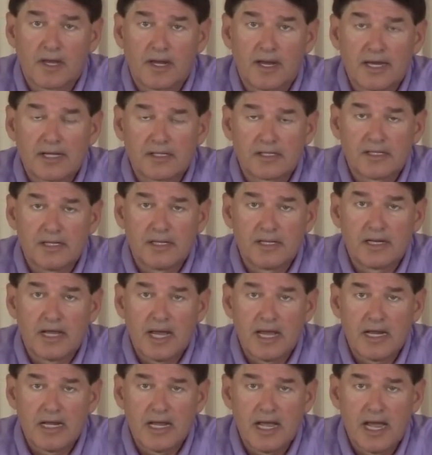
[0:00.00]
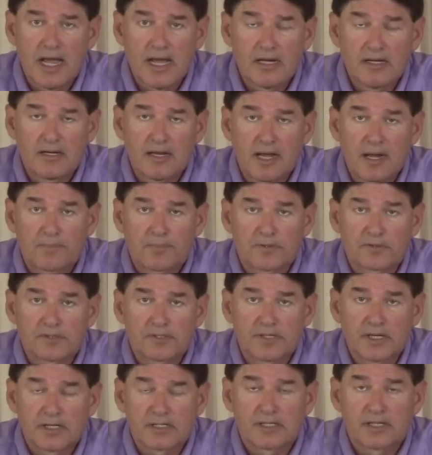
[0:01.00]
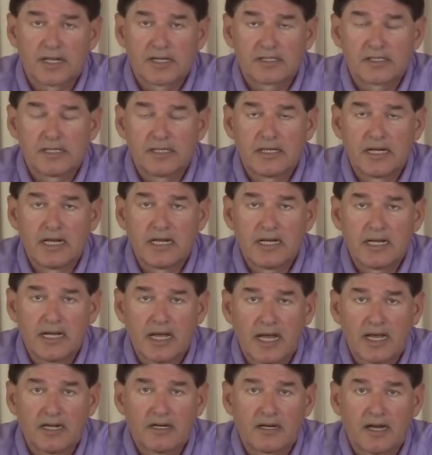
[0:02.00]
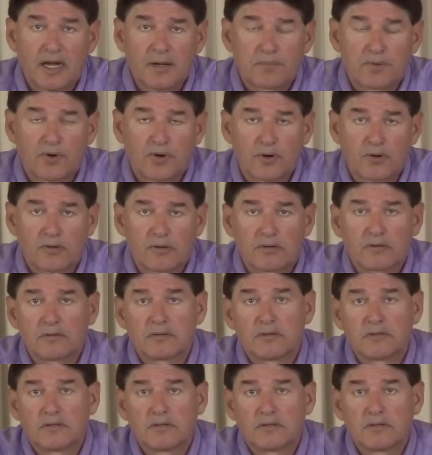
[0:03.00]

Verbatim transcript: in 1988, April 6, 1988, I broke,